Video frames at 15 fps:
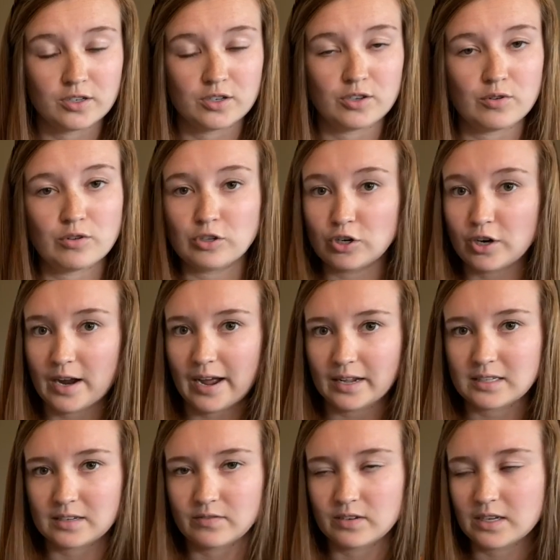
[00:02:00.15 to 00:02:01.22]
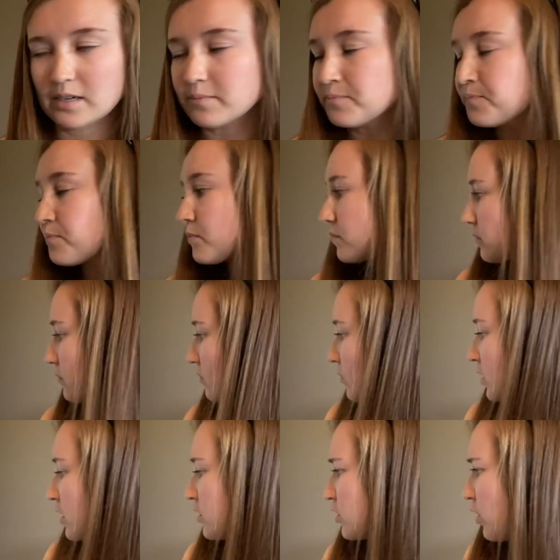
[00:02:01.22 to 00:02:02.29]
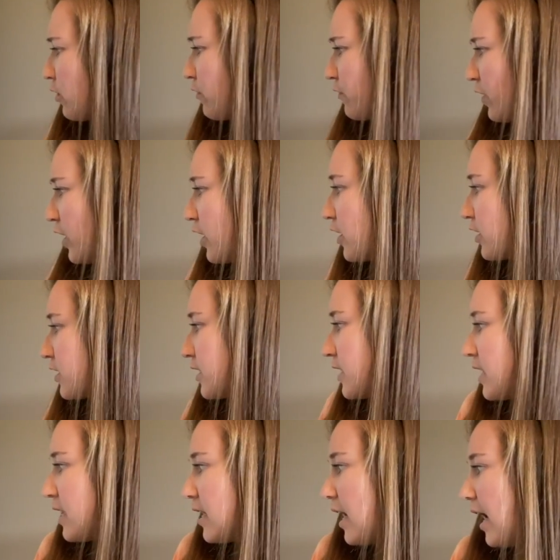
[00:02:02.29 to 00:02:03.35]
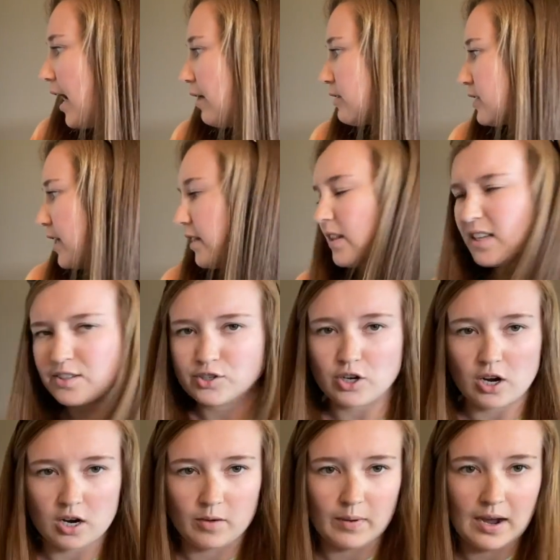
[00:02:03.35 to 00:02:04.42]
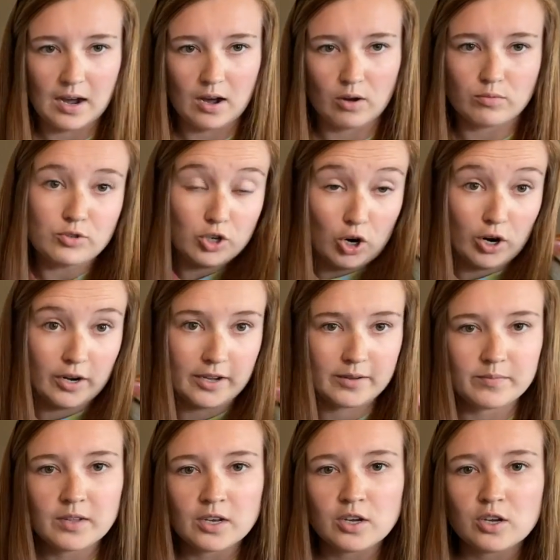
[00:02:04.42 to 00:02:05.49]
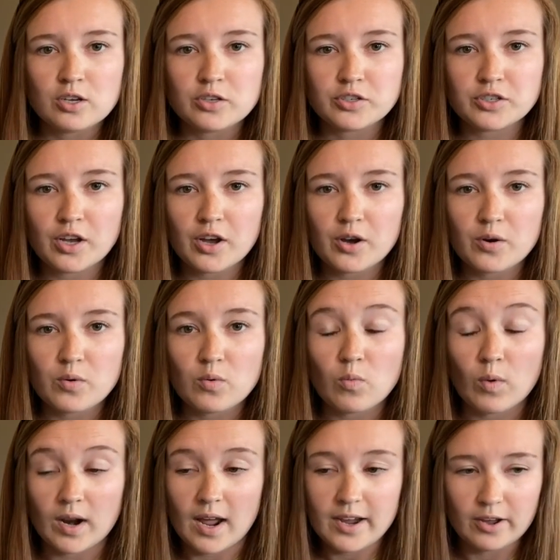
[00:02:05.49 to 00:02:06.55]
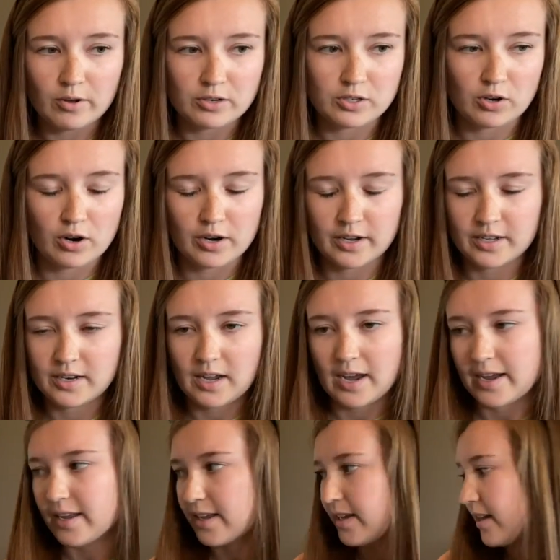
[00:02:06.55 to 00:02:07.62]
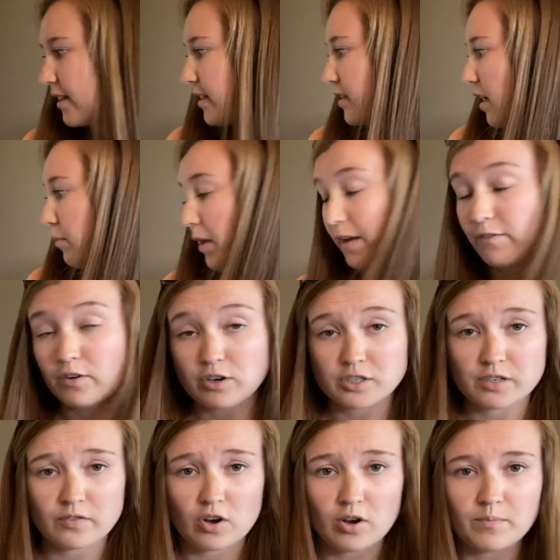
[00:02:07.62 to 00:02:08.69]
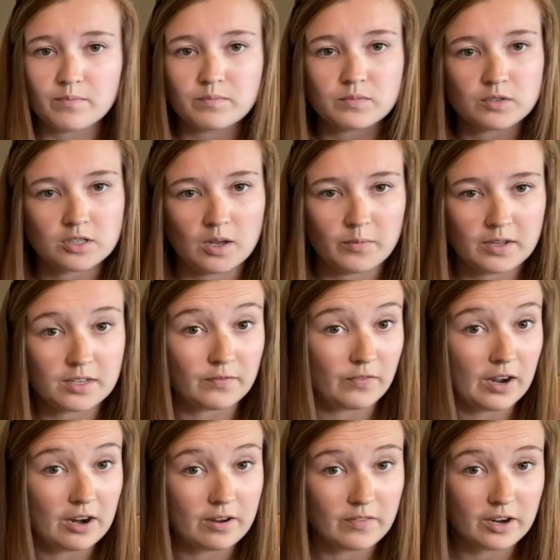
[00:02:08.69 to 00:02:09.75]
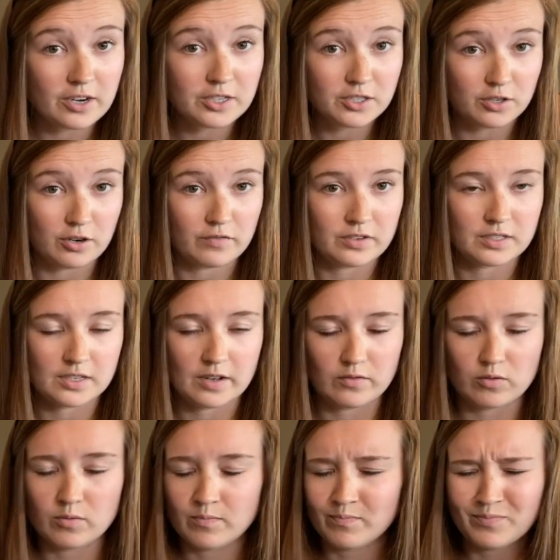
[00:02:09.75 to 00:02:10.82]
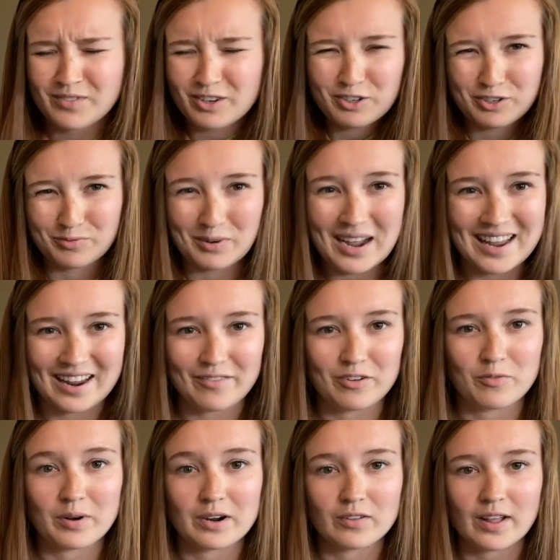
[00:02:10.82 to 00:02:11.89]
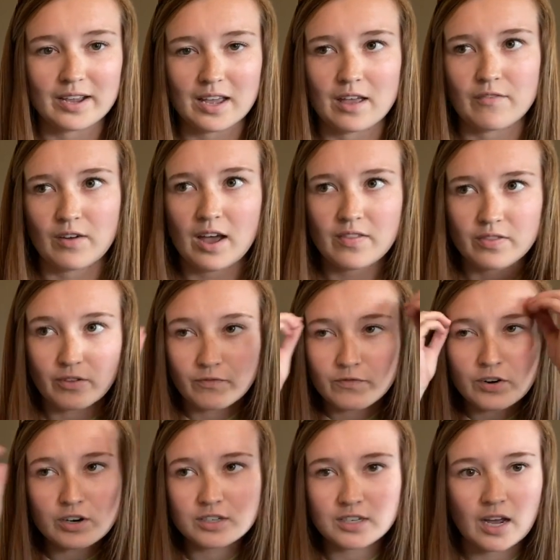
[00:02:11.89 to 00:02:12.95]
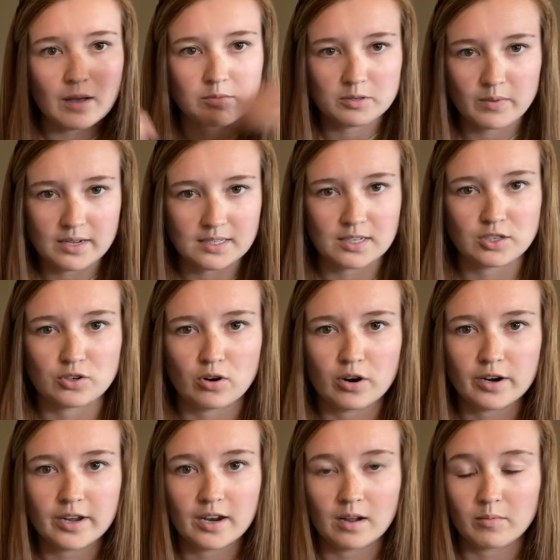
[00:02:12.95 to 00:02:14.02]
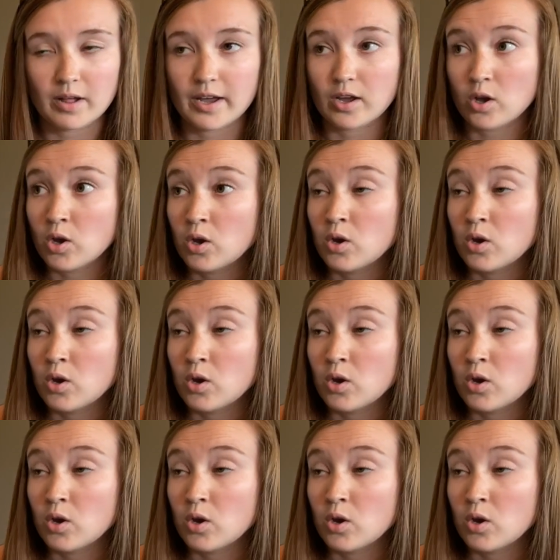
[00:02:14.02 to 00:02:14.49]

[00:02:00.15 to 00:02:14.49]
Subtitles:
to do your activity. So first, I was like, let's talk about Target. So when I go to Target, I'm like, first of all, something very, very surface level. There's red everywhere. The first time somebody says Target, I'm like,